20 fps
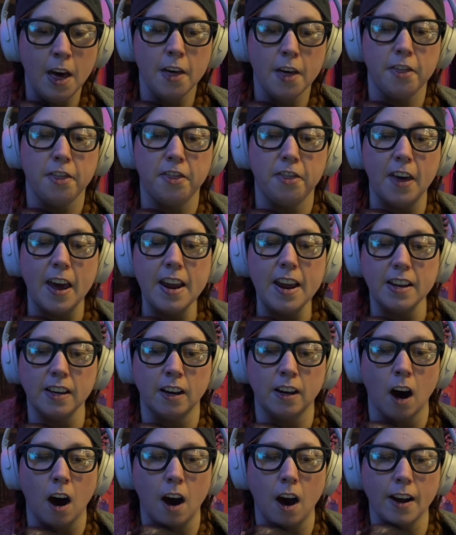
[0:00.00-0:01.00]
Thank
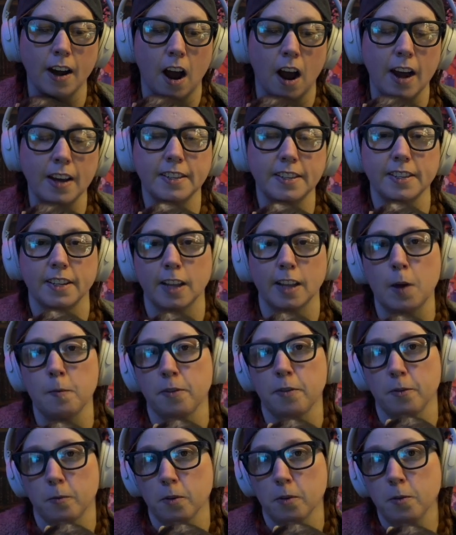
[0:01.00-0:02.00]
God I slept
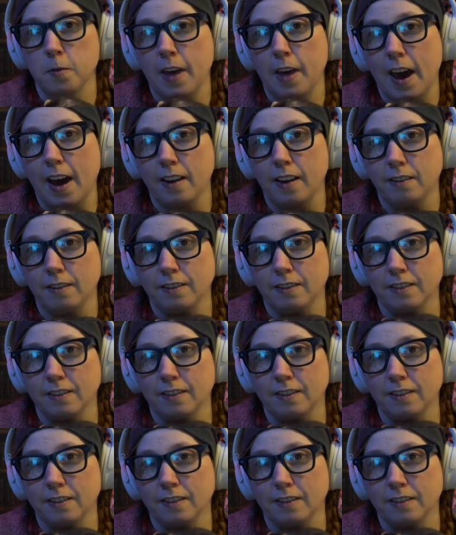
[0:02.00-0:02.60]
through that.